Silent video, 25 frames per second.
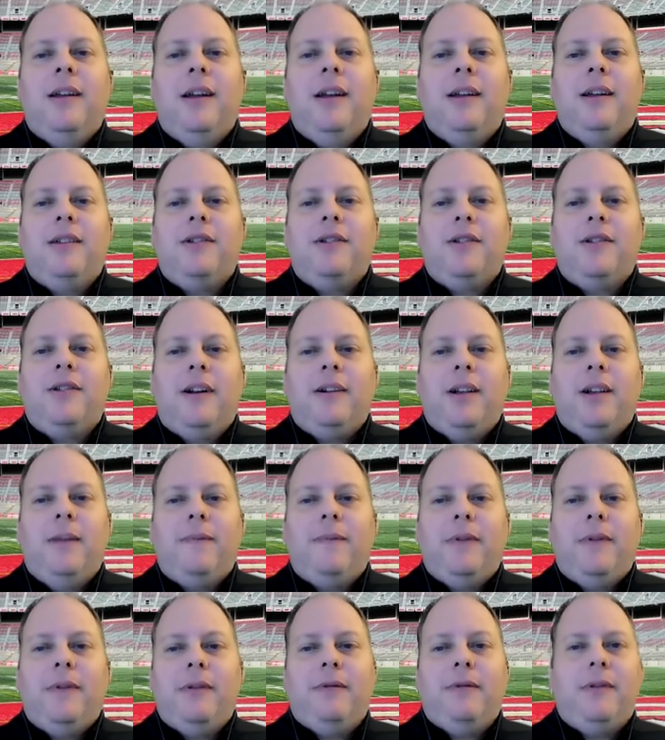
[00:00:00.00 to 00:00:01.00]
Uh, Sean
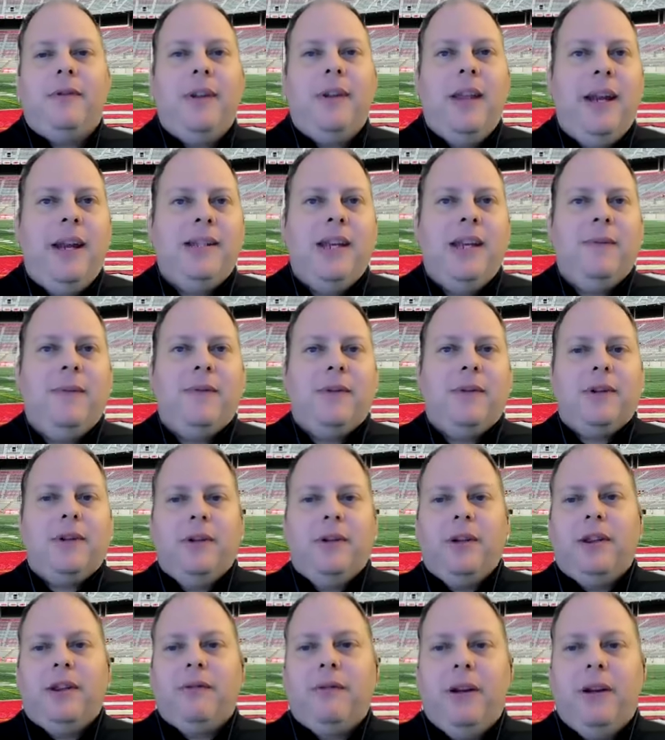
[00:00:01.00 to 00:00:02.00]
Clifford, 18 for
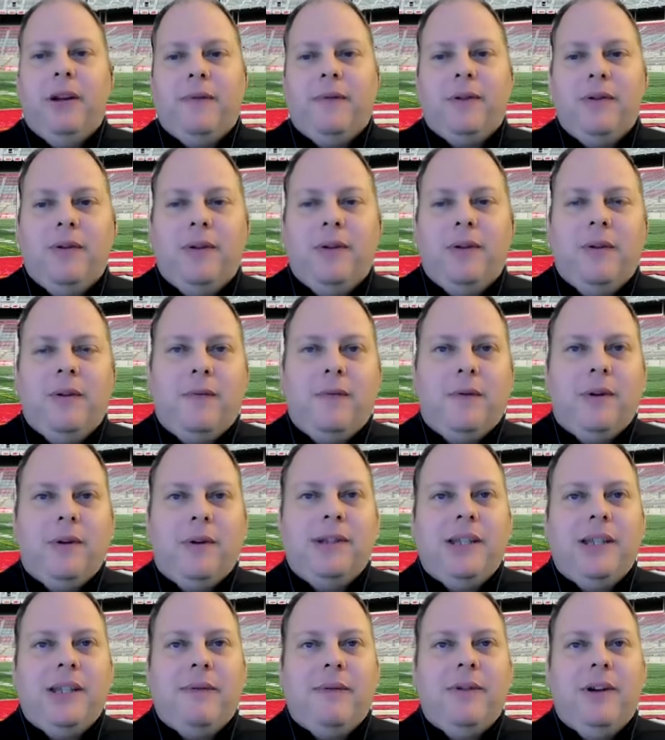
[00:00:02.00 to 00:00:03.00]
33 for
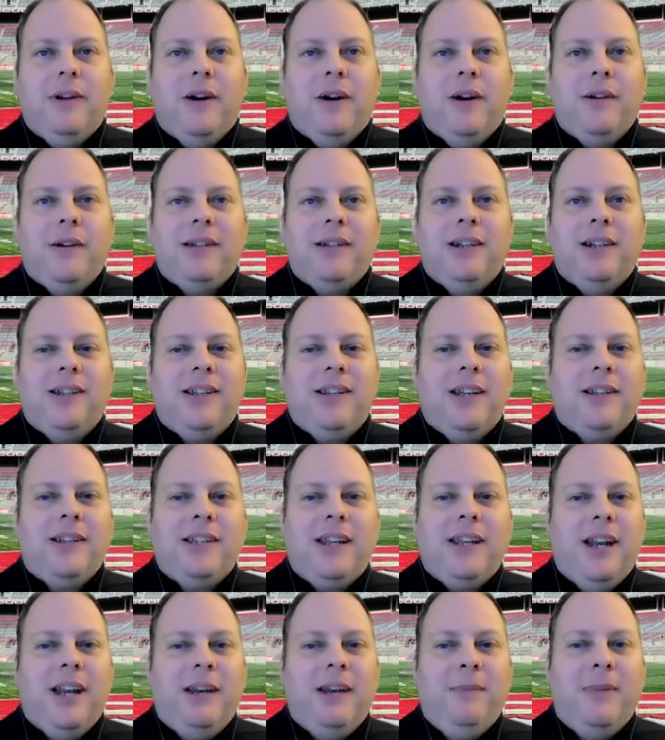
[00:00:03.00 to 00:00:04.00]
247 yards and a
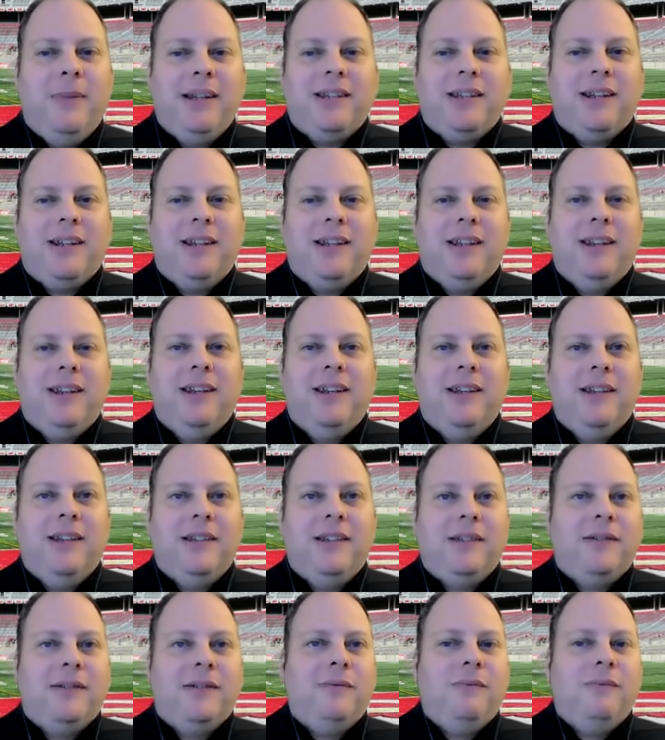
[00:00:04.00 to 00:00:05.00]
touchdown. He basically
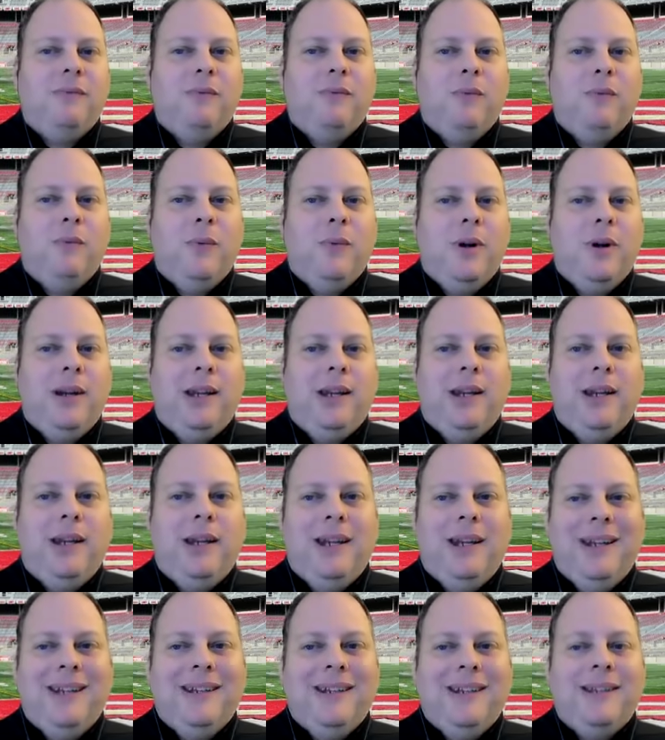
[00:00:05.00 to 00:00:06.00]
is what he
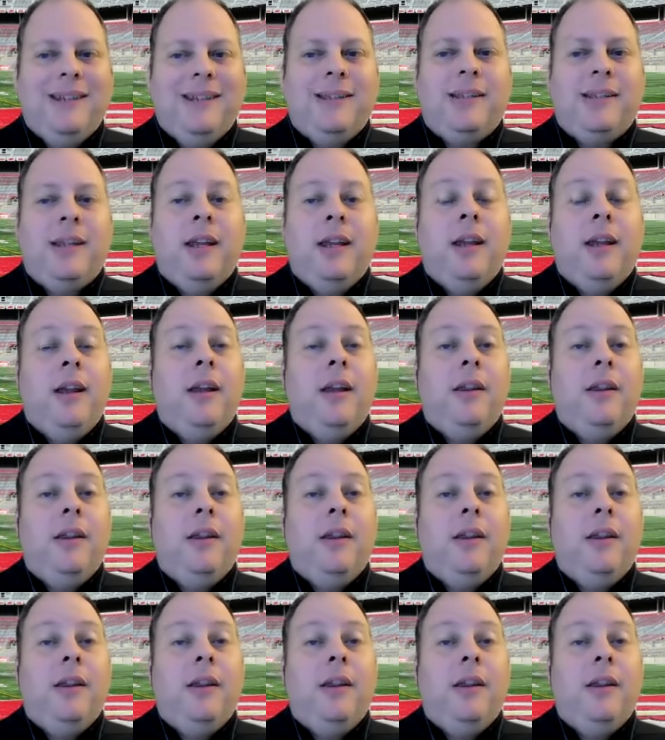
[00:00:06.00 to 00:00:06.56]
is.